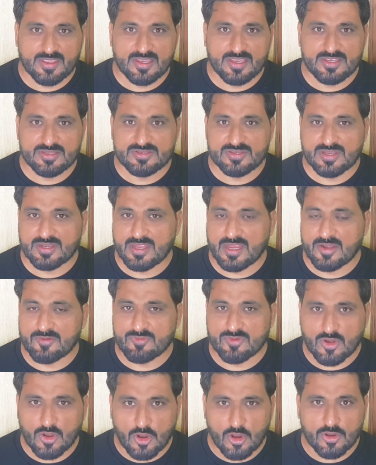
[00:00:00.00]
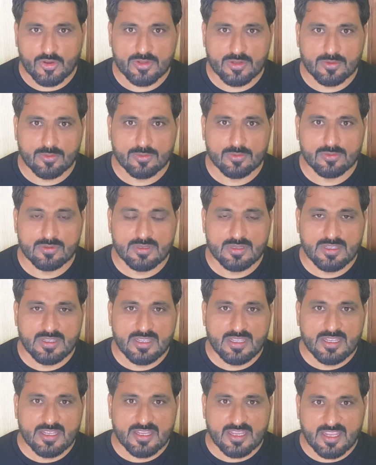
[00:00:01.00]
each and every article
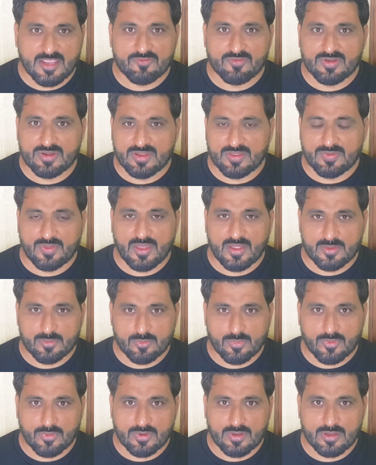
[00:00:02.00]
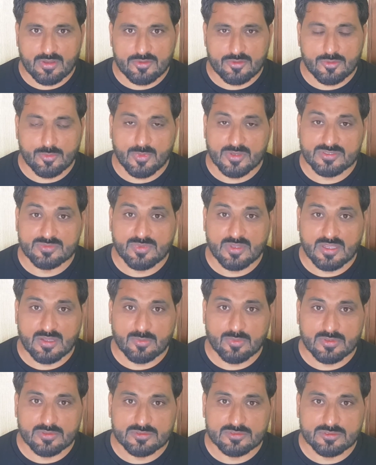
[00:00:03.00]
given in that book. You must be
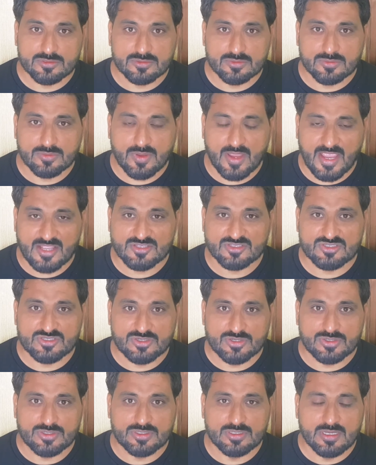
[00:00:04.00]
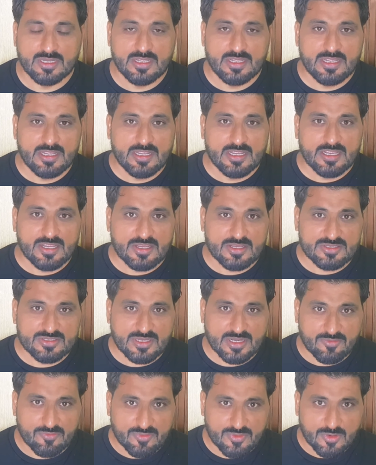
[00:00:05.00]
able to answer each
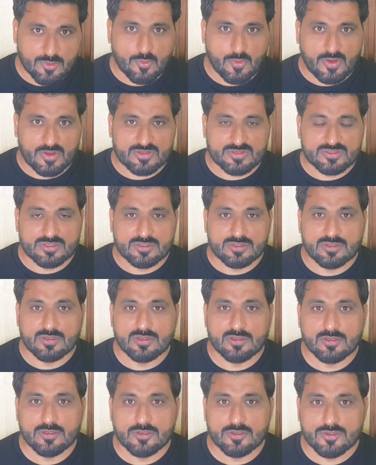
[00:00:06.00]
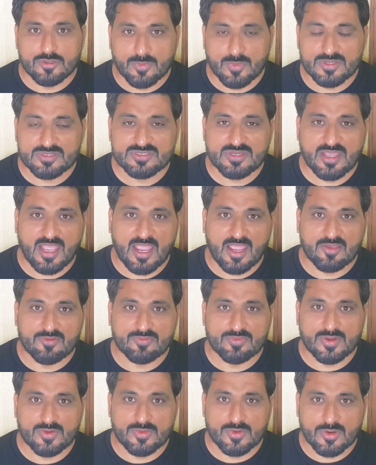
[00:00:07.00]
and every question. You must
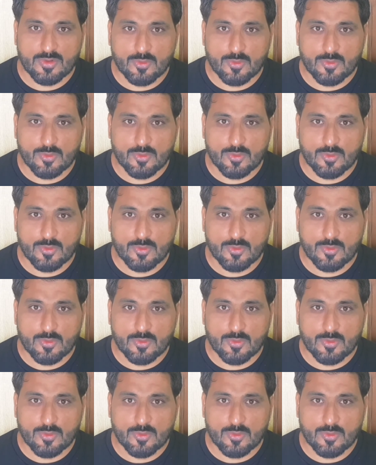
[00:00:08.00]
have the